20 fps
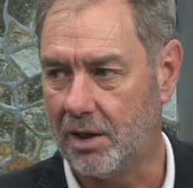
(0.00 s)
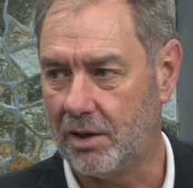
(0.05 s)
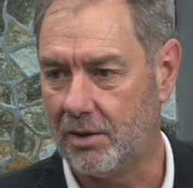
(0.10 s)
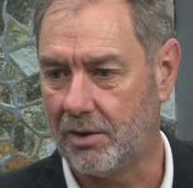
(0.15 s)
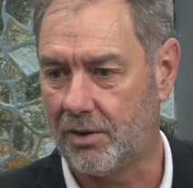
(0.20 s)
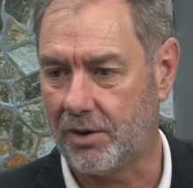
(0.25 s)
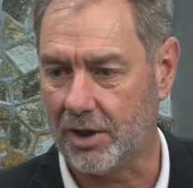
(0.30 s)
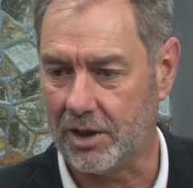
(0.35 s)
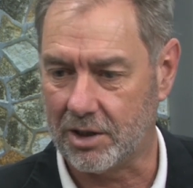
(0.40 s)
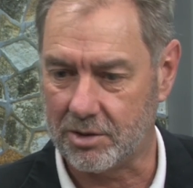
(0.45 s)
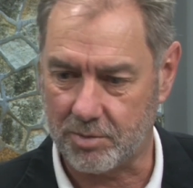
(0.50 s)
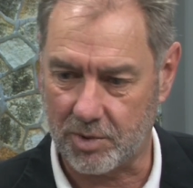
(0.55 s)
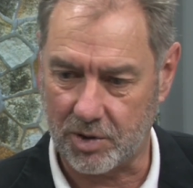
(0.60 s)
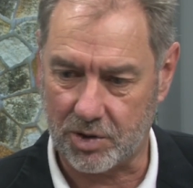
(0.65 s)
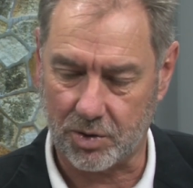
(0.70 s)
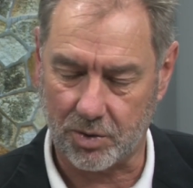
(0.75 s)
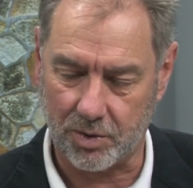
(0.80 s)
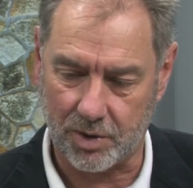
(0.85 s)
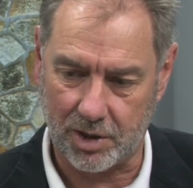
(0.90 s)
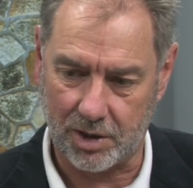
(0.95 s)
things
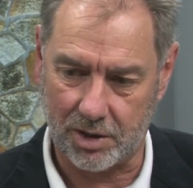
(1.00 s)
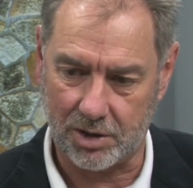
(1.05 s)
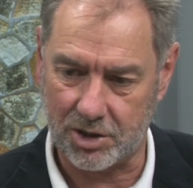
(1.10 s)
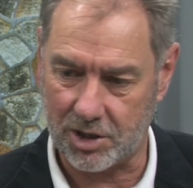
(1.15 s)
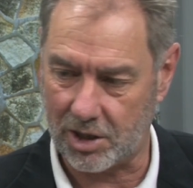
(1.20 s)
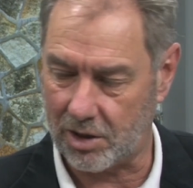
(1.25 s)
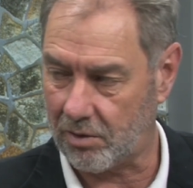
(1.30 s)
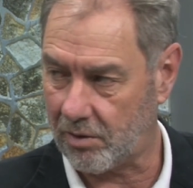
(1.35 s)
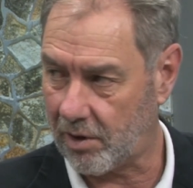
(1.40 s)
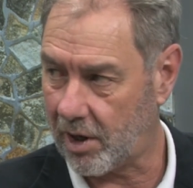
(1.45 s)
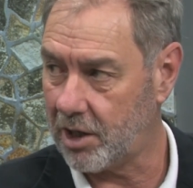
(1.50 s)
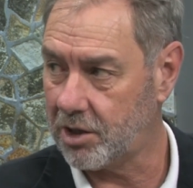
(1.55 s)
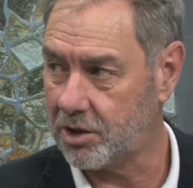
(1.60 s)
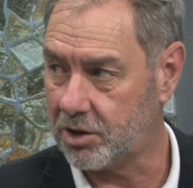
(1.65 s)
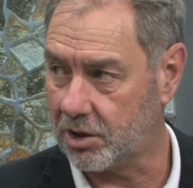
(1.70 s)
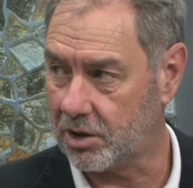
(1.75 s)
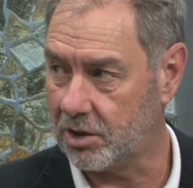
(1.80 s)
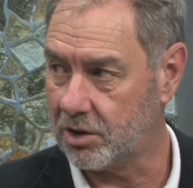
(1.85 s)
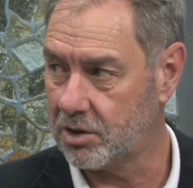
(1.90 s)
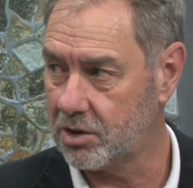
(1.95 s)
between
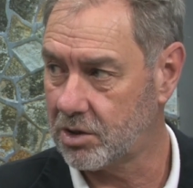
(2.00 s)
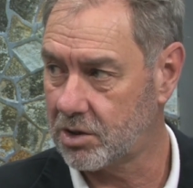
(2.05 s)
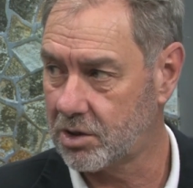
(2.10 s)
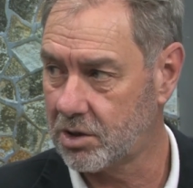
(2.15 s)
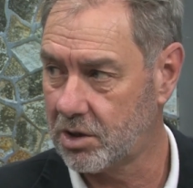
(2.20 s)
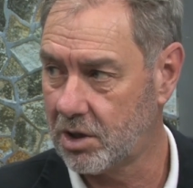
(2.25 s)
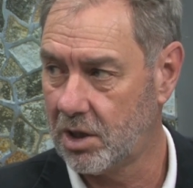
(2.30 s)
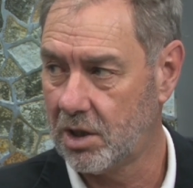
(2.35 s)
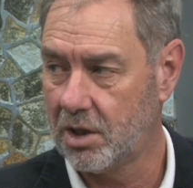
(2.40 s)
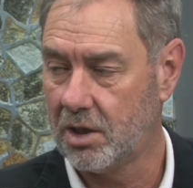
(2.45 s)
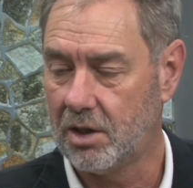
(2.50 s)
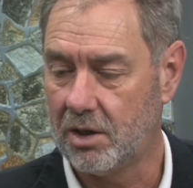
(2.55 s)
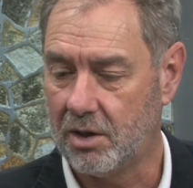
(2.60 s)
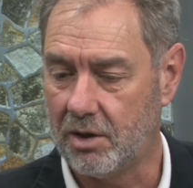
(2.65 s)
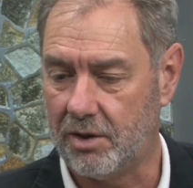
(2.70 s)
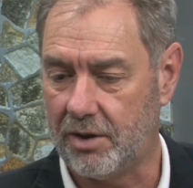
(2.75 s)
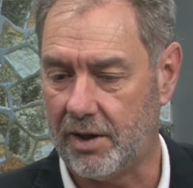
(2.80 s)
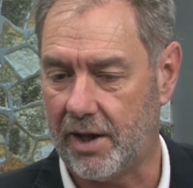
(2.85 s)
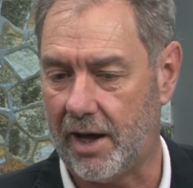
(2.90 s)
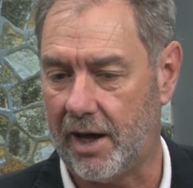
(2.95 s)
generations
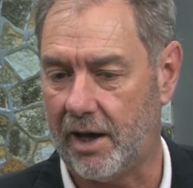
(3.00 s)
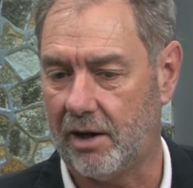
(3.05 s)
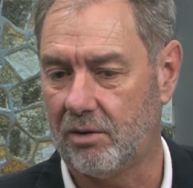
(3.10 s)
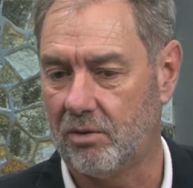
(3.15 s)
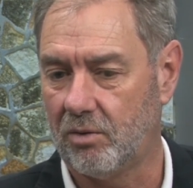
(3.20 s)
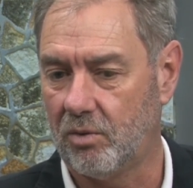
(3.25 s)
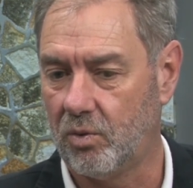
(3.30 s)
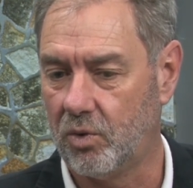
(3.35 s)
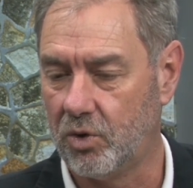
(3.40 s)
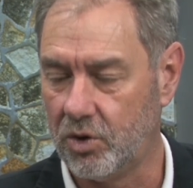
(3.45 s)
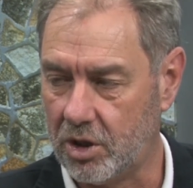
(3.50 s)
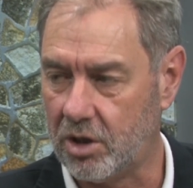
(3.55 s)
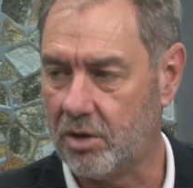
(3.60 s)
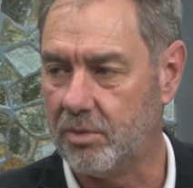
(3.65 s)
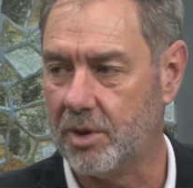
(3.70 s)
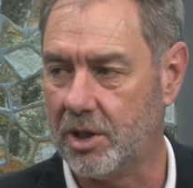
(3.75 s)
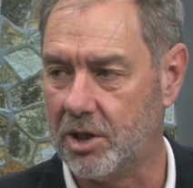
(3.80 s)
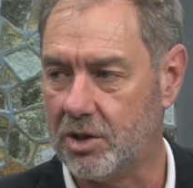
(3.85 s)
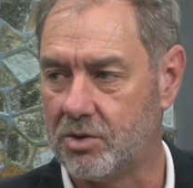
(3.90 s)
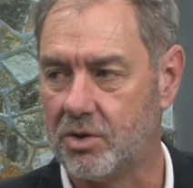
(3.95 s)
that wouldn't have
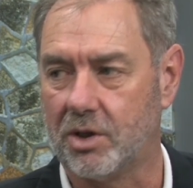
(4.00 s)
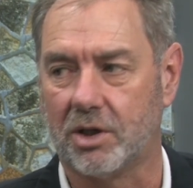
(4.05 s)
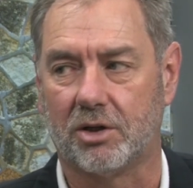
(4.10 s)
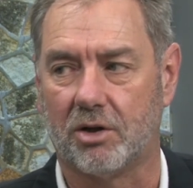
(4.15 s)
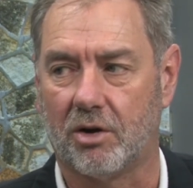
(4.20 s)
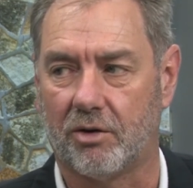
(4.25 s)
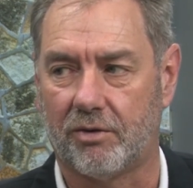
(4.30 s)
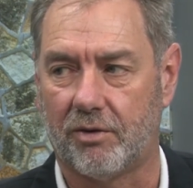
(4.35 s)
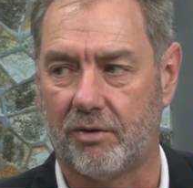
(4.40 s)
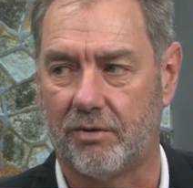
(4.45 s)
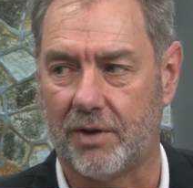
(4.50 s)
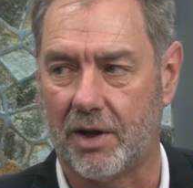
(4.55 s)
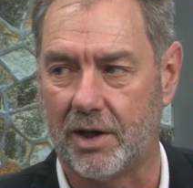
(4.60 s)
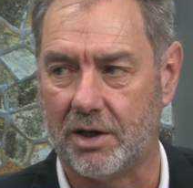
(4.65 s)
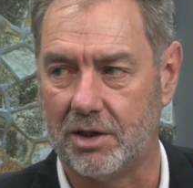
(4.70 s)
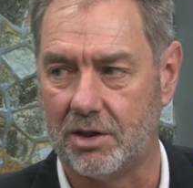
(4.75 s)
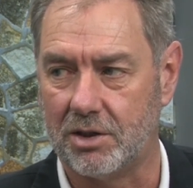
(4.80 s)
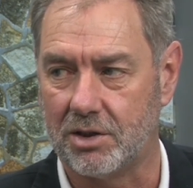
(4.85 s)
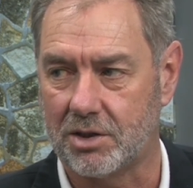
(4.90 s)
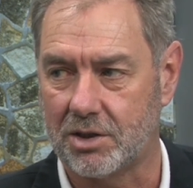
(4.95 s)
been tricked off if they
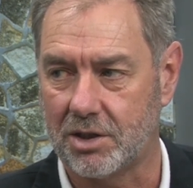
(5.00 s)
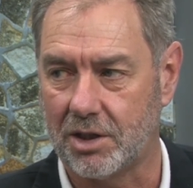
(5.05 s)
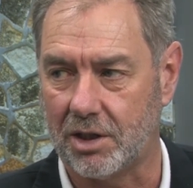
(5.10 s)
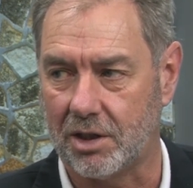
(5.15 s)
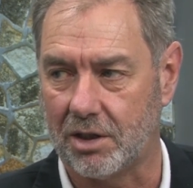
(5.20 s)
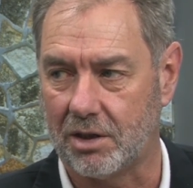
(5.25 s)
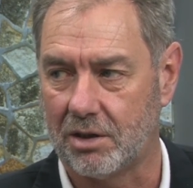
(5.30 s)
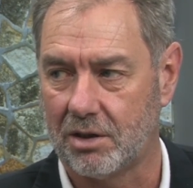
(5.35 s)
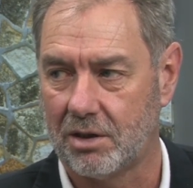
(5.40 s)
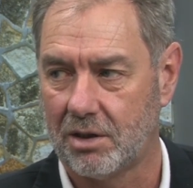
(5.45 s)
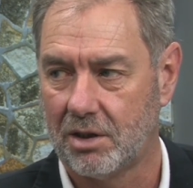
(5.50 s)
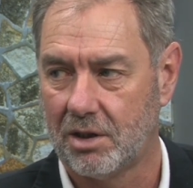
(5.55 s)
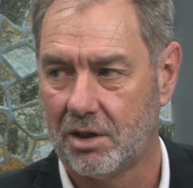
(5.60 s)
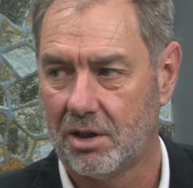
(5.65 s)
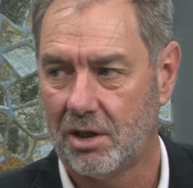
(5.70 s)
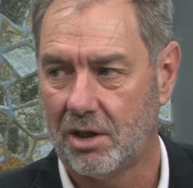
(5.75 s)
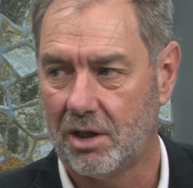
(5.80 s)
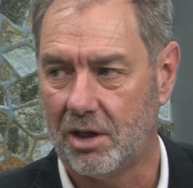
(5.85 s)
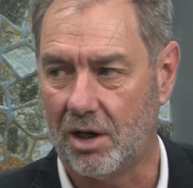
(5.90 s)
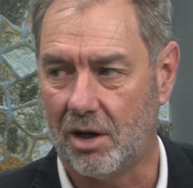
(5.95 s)
didn't see it.
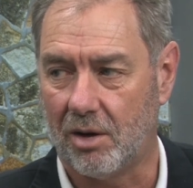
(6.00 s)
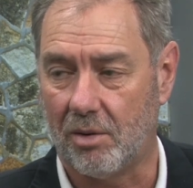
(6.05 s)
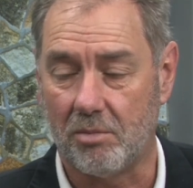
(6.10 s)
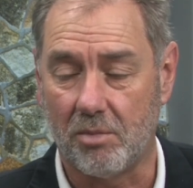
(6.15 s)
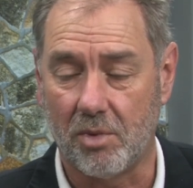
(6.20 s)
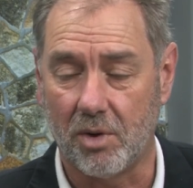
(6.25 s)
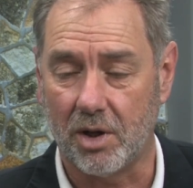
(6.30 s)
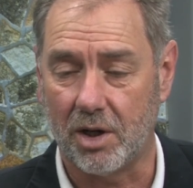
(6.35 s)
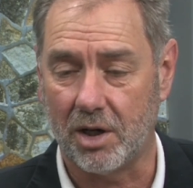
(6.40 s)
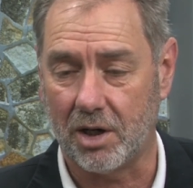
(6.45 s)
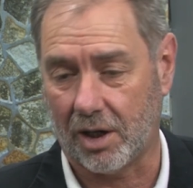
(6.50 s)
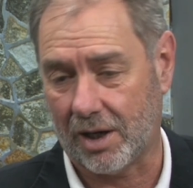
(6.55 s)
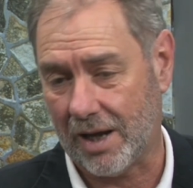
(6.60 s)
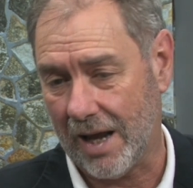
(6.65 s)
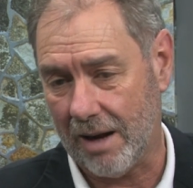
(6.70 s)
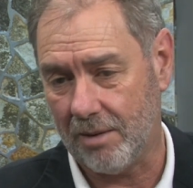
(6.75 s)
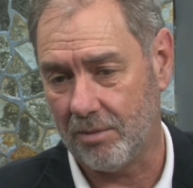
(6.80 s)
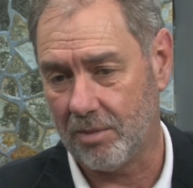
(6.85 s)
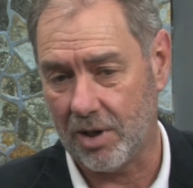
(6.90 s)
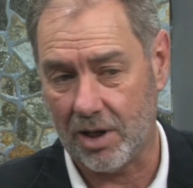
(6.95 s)
And it
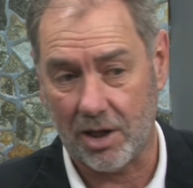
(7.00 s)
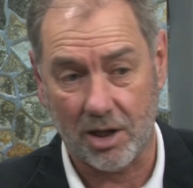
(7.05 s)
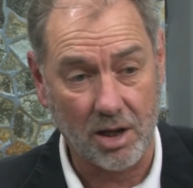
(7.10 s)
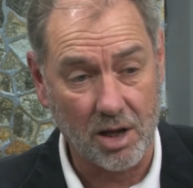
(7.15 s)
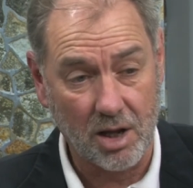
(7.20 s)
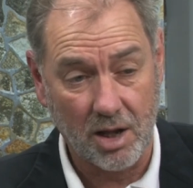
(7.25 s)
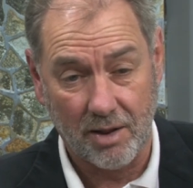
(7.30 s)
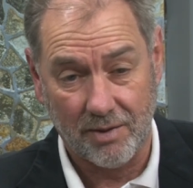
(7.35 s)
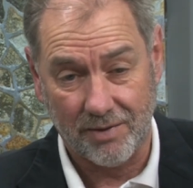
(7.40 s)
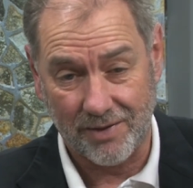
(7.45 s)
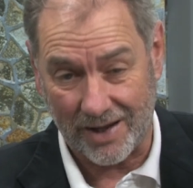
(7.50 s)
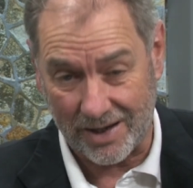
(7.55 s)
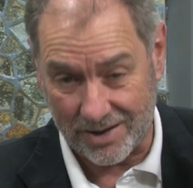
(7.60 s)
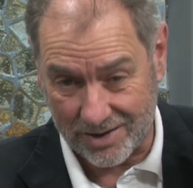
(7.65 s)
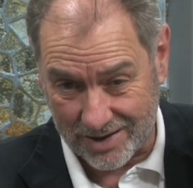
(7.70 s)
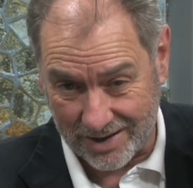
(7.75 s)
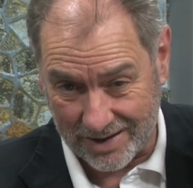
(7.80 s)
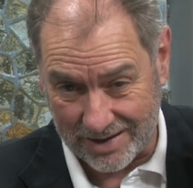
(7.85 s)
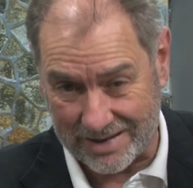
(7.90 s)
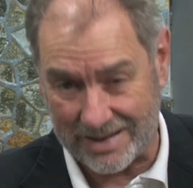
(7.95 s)
can be
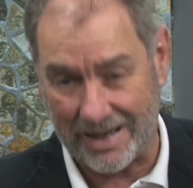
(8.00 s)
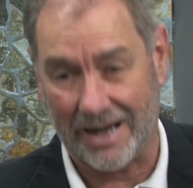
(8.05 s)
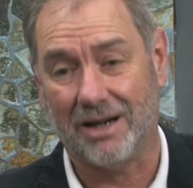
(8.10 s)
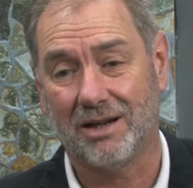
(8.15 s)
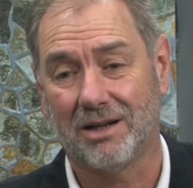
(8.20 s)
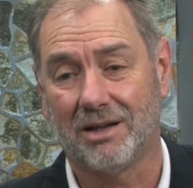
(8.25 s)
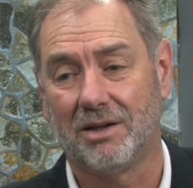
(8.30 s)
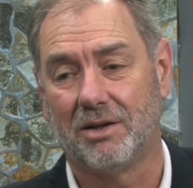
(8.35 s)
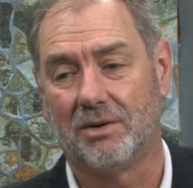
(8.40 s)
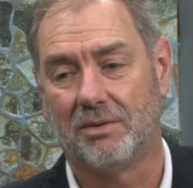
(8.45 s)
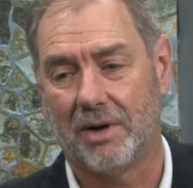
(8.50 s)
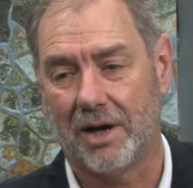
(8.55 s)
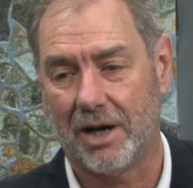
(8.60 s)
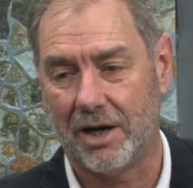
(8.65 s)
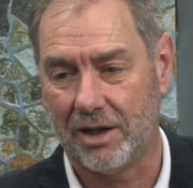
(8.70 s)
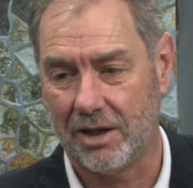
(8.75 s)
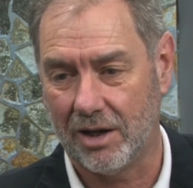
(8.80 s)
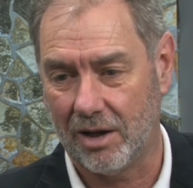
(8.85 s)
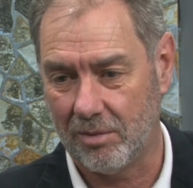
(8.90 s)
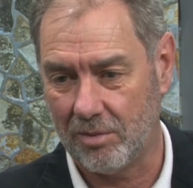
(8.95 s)
that's exactly the
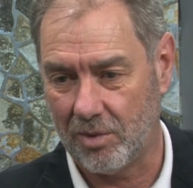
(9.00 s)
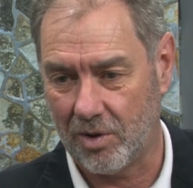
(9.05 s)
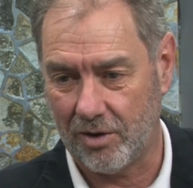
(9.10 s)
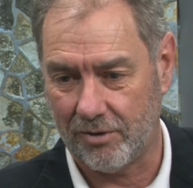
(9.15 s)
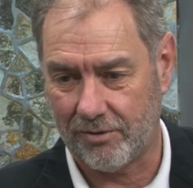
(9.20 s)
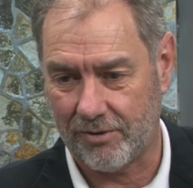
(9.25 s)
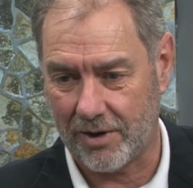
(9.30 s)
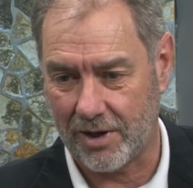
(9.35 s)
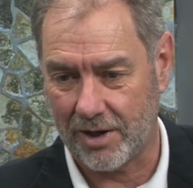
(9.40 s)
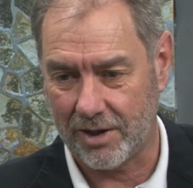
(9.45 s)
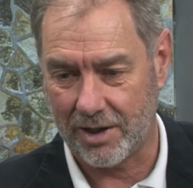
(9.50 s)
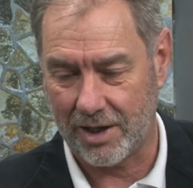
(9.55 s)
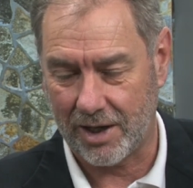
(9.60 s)
radio my father